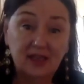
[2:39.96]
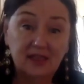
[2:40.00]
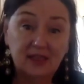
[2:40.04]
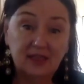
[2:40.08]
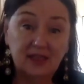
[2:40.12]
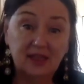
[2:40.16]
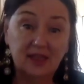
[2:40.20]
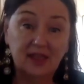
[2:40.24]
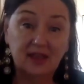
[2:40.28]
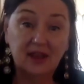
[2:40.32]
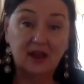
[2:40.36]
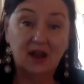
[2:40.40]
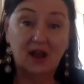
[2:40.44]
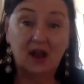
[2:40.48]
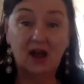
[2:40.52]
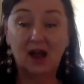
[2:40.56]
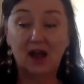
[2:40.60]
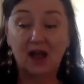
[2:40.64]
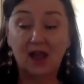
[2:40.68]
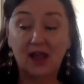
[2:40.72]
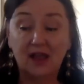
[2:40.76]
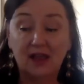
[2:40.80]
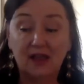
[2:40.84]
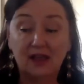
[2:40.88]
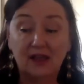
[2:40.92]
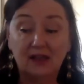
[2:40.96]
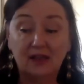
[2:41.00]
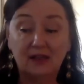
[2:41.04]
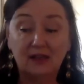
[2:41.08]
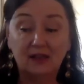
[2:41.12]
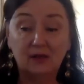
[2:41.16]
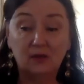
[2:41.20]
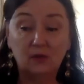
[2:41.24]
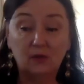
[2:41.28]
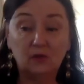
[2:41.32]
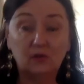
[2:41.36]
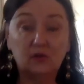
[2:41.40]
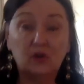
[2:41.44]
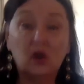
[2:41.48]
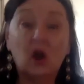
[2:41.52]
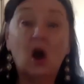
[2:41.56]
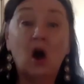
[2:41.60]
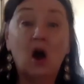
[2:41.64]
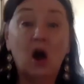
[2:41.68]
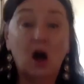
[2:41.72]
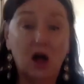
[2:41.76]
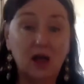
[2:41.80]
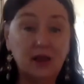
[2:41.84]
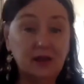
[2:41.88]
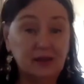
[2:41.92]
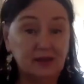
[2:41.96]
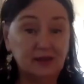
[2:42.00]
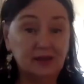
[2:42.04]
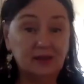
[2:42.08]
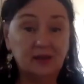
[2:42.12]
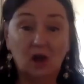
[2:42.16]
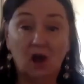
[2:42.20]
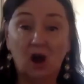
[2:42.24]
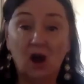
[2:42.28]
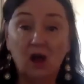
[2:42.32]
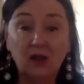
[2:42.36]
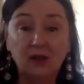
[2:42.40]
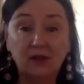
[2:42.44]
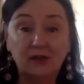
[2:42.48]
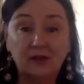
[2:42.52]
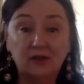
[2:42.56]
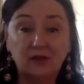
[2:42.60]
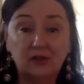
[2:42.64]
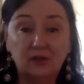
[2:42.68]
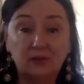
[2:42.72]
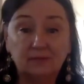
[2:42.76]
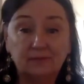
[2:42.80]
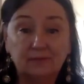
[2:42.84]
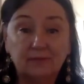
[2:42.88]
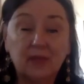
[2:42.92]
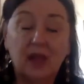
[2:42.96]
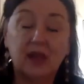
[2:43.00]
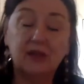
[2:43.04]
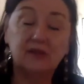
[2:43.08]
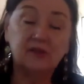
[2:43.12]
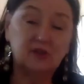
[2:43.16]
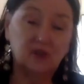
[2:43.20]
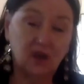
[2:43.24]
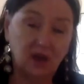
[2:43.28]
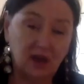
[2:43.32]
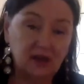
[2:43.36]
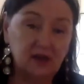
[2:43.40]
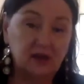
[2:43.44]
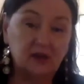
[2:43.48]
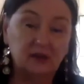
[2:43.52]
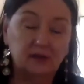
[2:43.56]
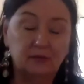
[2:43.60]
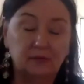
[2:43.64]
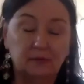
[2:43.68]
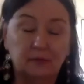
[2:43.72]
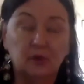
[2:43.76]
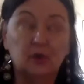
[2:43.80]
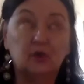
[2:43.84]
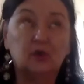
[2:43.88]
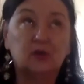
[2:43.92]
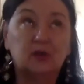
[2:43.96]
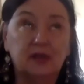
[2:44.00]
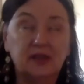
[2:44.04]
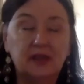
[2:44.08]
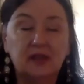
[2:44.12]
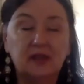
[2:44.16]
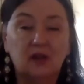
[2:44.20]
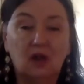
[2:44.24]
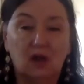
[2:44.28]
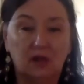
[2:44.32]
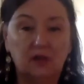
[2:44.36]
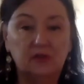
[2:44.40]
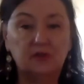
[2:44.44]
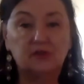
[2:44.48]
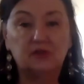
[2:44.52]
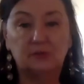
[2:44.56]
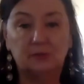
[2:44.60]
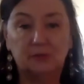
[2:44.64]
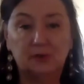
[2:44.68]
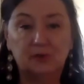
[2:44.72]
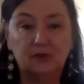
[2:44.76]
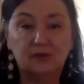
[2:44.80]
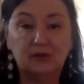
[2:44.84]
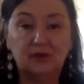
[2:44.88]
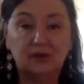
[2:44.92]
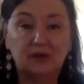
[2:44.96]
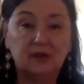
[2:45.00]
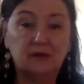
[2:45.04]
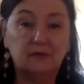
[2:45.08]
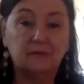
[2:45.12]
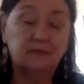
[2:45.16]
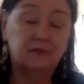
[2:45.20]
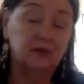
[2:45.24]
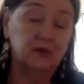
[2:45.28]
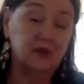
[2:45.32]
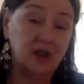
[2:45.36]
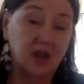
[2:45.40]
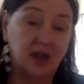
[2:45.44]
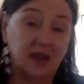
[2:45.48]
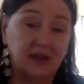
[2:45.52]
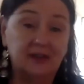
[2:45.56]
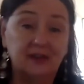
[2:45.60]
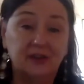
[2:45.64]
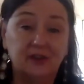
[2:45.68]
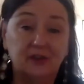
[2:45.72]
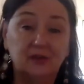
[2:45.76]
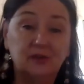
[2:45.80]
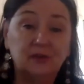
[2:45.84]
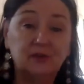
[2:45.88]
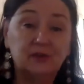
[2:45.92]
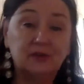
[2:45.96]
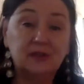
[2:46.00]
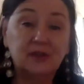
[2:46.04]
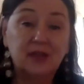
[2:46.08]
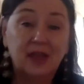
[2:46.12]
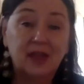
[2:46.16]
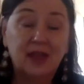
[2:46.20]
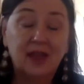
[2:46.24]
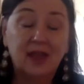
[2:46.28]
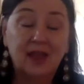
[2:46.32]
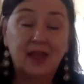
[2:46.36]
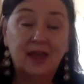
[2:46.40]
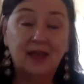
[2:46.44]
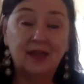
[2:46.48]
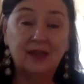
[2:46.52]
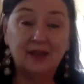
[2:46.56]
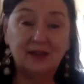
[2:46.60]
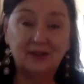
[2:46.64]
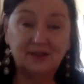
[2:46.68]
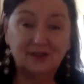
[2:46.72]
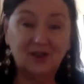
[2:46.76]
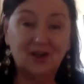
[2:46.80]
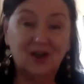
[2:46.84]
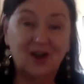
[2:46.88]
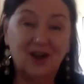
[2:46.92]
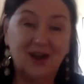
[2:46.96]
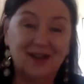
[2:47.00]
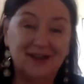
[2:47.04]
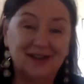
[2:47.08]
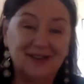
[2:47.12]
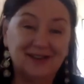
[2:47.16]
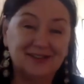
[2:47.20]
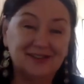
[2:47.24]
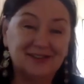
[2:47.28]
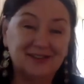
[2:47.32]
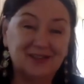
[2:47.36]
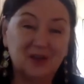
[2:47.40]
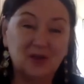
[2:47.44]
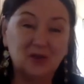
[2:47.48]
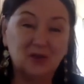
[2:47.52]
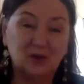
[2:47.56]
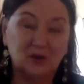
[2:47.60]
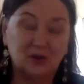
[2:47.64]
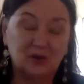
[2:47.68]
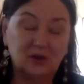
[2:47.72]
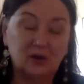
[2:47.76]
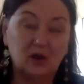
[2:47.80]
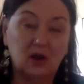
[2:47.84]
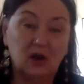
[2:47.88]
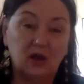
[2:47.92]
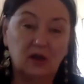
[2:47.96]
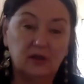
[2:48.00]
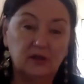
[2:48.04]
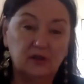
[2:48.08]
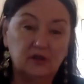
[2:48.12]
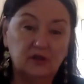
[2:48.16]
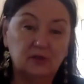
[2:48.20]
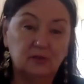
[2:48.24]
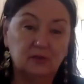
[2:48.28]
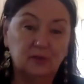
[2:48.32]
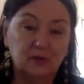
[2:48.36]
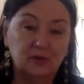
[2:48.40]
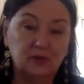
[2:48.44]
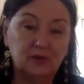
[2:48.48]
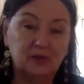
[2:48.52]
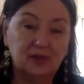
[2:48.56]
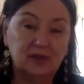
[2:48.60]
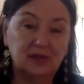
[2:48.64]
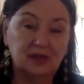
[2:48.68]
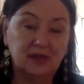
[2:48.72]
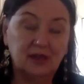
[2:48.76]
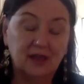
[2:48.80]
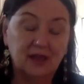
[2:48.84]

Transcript: that I taught in college. I taught at Berklee College of Music for 9 years, and I taught at Selkirk College of Music